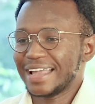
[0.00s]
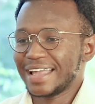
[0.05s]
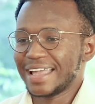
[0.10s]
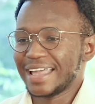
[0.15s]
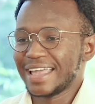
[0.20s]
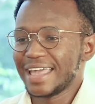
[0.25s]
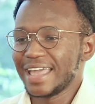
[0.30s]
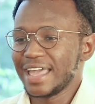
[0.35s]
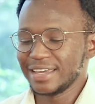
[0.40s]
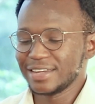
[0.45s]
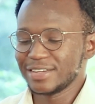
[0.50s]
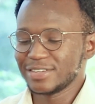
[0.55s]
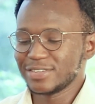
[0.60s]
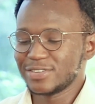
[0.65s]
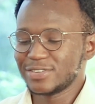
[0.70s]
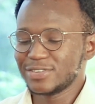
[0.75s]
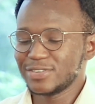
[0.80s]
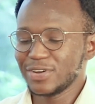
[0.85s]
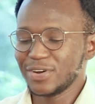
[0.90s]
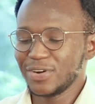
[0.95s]
Mm-hmm. And
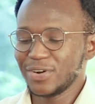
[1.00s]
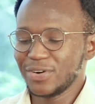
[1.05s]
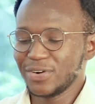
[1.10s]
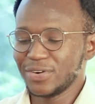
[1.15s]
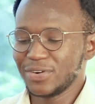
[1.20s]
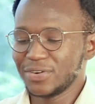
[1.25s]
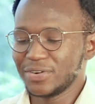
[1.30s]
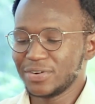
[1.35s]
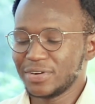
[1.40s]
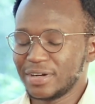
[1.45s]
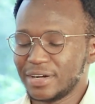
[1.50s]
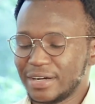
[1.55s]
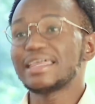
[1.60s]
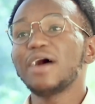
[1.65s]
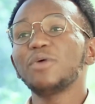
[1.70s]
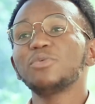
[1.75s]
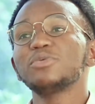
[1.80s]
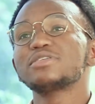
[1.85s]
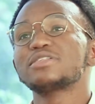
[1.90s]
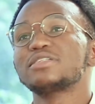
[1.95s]
so
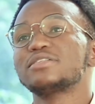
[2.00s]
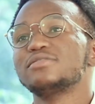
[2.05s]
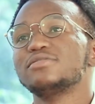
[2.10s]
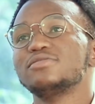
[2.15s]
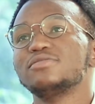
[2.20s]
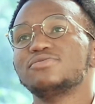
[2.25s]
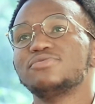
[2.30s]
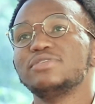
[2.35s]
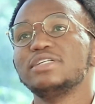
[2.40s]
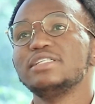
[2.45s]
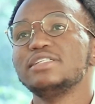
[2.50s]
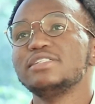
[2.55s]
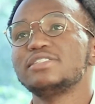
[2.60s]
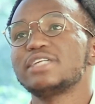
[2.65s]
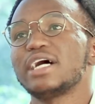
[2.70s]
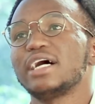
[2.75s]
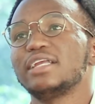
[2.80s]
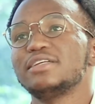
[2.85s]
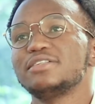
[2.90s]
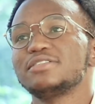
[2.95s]
that was really
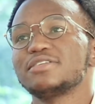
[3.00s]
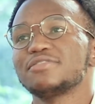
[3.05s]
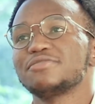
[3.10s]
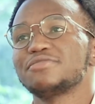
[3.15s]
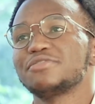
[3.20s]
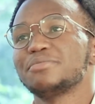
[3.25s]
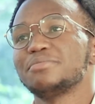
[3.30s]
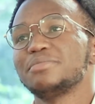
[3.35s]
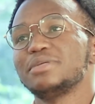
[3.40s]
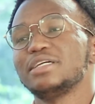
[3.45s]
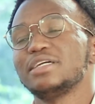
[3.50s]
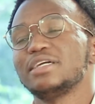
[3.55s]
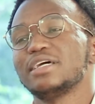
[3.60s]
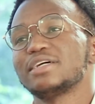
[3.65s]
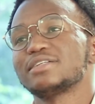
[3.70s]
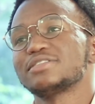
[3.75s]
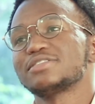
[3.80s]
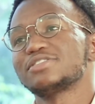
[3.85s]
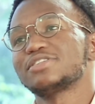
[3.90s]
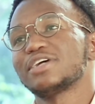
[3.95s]
challenging for me
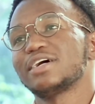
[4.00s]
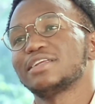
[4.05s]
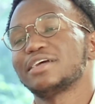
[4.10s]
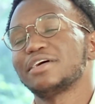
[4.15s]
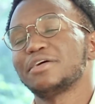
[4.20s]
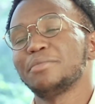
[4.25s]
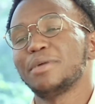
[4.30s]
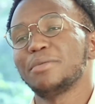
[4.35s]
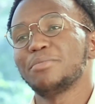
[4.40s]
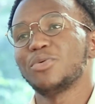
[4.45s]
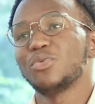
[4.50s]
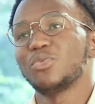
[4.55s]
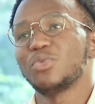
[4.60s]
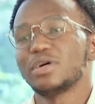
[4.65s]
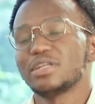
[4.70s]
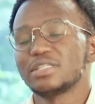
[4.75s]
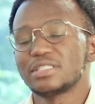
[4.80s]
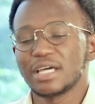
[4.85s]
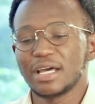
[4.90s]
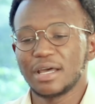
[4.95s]
as a child. I remember
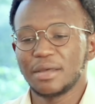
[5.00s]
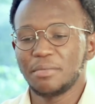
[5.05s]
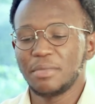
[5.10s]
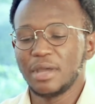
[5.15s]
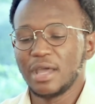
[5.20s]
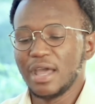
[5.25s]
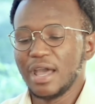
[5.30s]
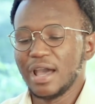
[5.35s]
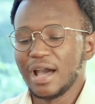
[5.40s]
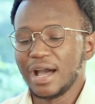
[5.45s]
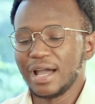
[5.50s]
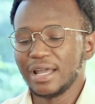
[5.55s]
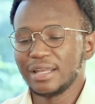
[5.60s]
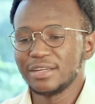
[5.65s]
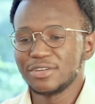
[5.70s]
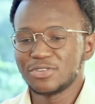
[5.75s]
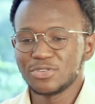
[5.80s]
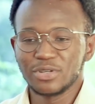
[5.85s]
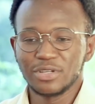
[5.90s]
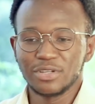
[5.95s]
one time I
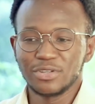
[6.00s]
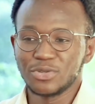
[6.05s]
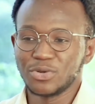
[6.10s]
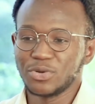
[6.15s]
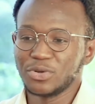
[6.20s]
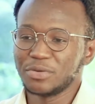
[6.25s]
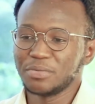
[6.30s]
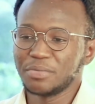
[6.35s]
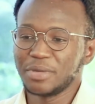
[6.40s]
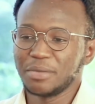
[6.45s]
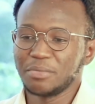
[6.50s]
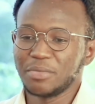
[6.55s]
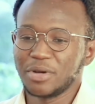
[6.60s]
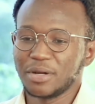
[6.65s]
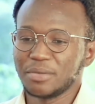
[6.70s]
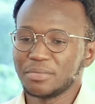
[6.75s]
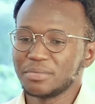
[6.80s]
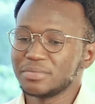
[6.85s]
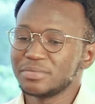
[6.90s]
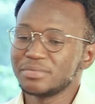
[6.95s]
literally told my
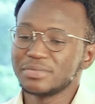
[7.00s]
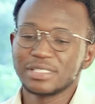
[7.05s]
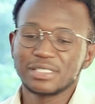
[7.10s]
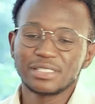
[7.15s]
mom,